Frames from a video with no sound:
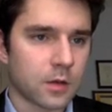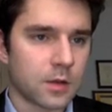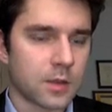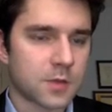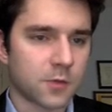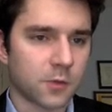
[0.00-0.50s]

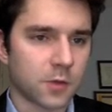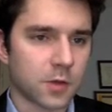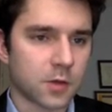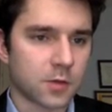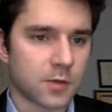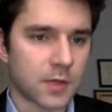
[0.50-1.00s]
This folder
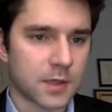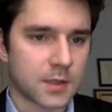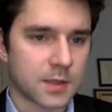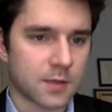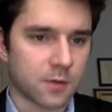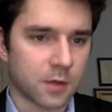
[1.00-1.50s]
contains
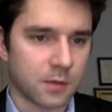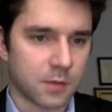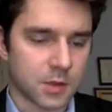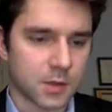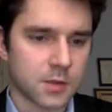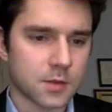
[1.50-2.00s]
several
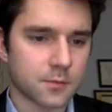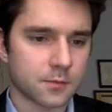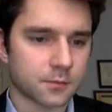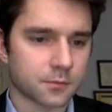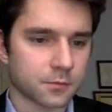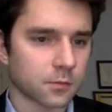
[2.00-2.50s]
images
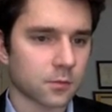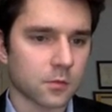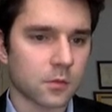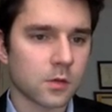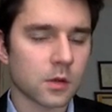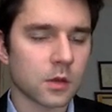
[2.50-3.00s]

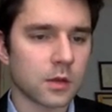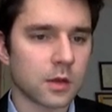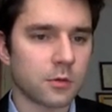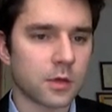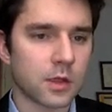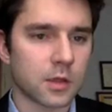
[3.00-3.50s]

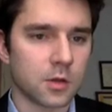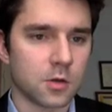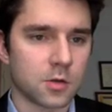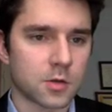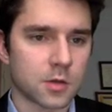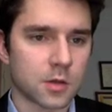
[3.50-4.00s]
that we can
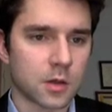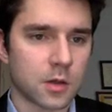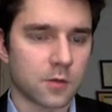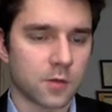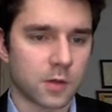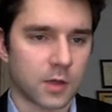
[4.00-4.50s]
use
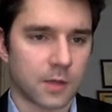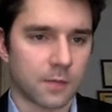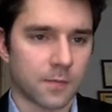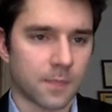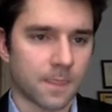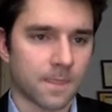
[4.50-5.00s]
for the
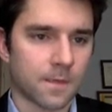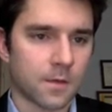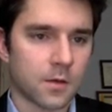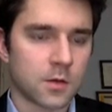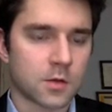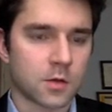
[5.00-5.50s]
game.
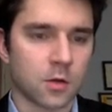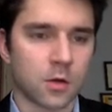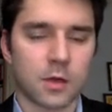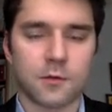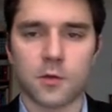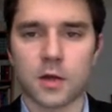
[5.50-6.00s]
So
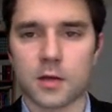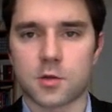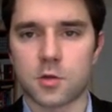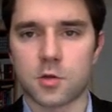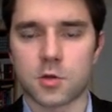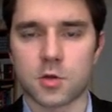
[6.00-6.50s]
if you like
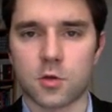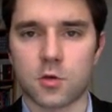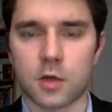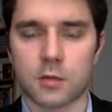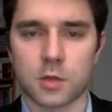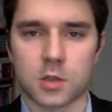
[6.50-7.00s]
to use your
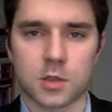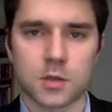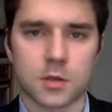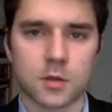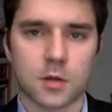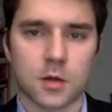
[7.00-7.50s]
own
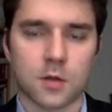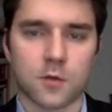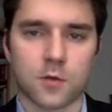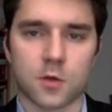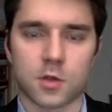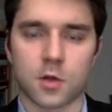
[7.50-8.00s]
images,
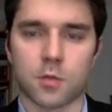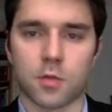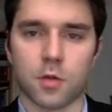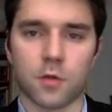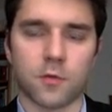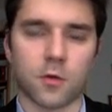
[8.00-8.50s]
for
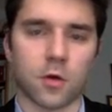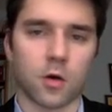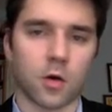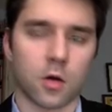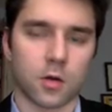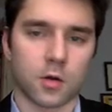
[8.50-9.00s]
example,
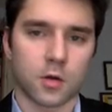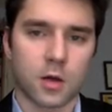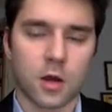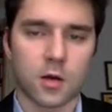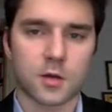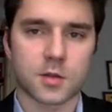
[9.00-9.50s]
for your
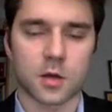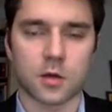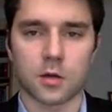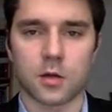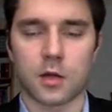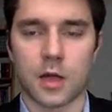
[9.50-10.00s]
character
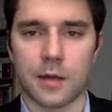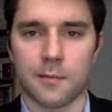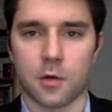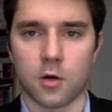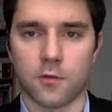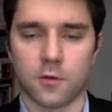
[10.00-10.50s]
in the
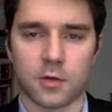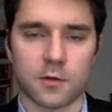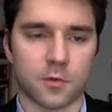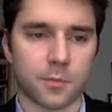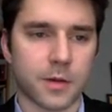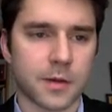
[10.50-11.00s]
game or for
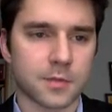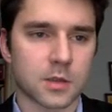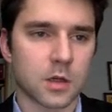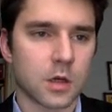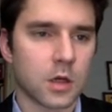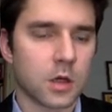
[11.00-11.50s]
different pipes,
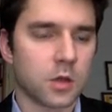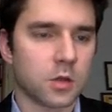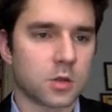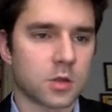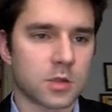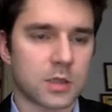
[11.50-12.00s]
you
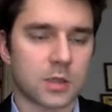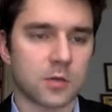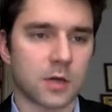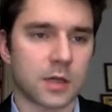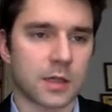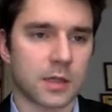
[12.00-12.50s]
just need
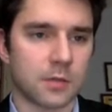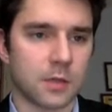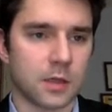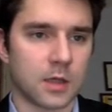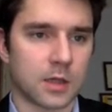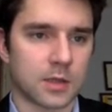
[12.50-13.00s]
to add them
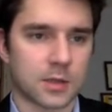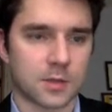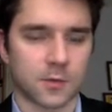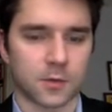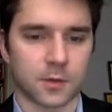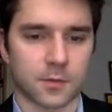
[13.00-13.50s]
in the Assets
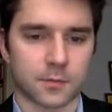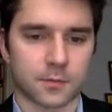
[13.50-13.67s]
folder.